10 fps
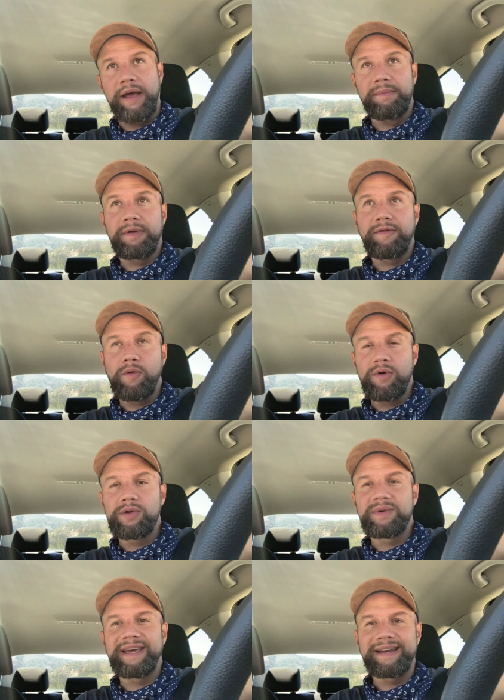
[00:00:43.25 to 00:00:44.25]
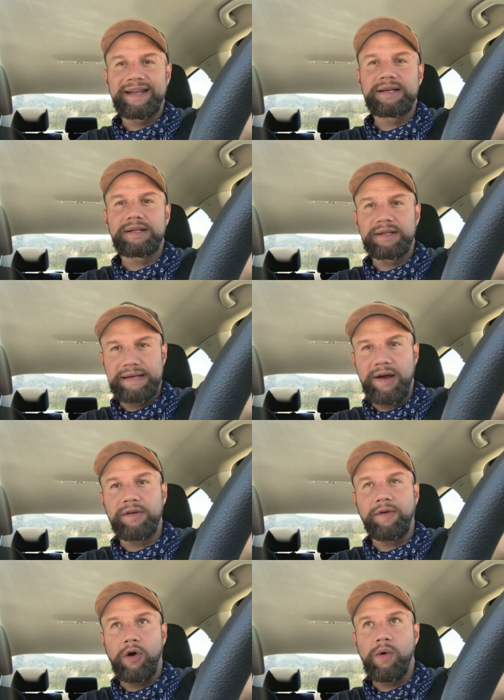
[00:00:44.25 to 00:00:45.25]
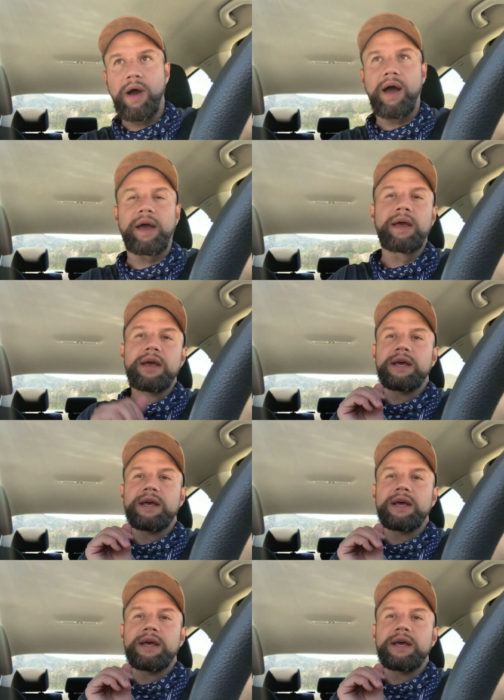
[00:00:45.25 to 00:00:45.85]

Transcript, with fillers: And before you get into the town of Ojai,